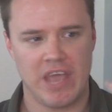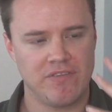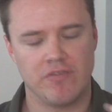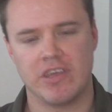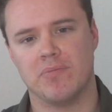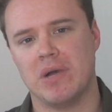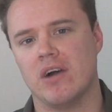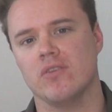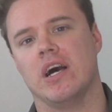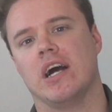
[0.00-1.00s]
everything
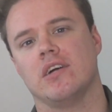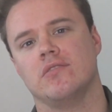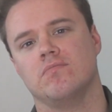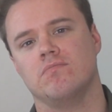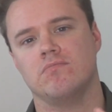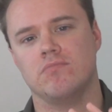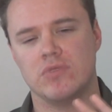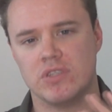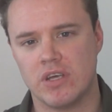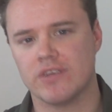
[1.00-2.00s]
about that
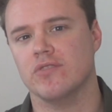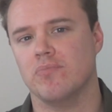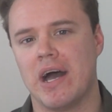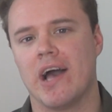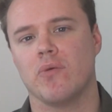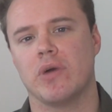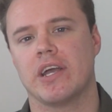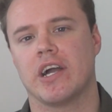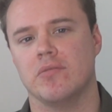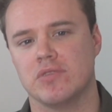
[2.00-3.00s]
doesn't matter
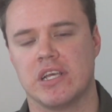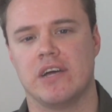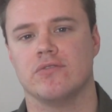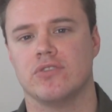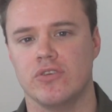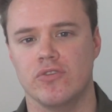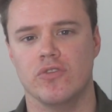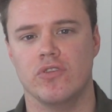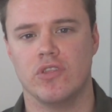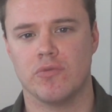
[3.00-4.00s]
when it comes down
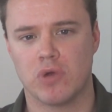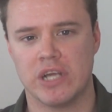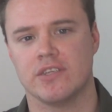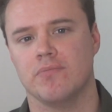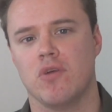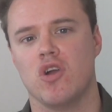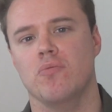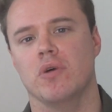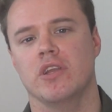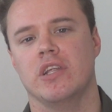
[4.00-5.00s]
to the present
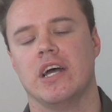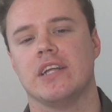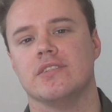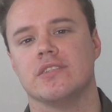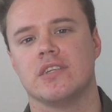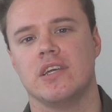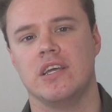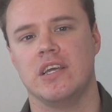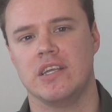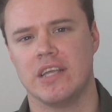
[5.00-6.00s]
moment. And
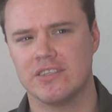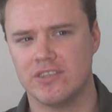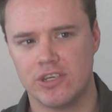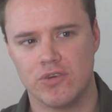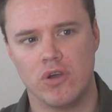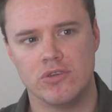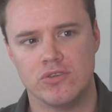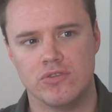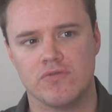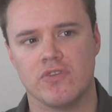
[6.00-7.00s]
Yasujiro
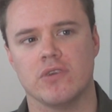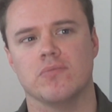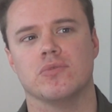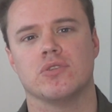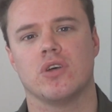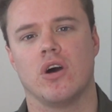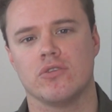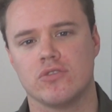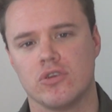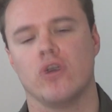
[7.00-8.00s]
Ozu's films
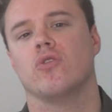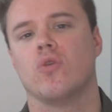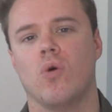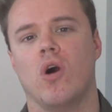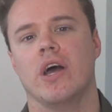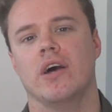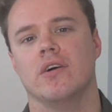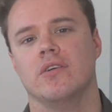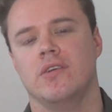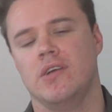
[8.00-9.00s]
are so
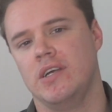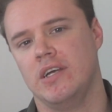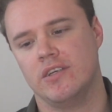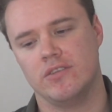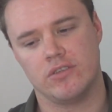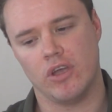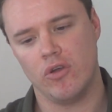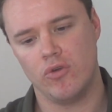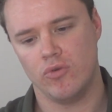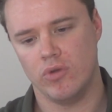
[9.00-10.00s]
quiet,
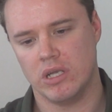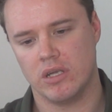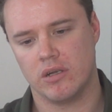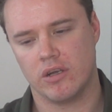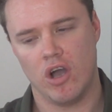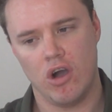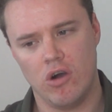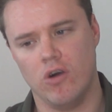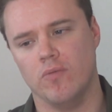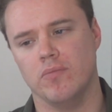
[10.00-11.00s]
so
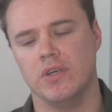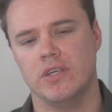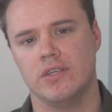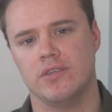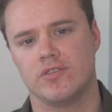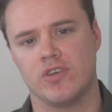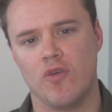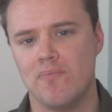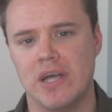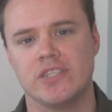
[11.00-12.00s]
calm,
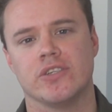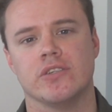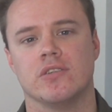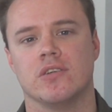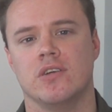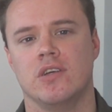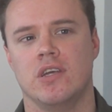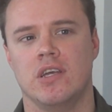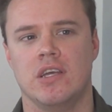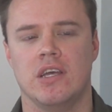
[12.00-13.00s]
so measured,
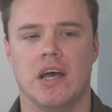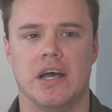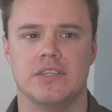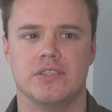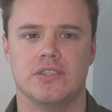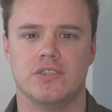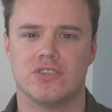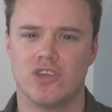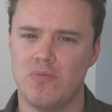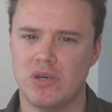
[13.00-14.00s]
and
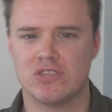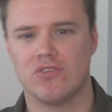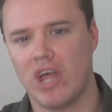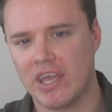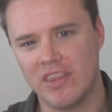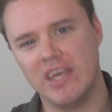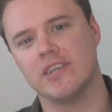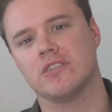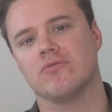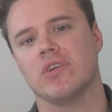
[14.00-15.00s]
so much like
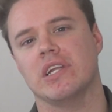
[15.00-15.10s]
this,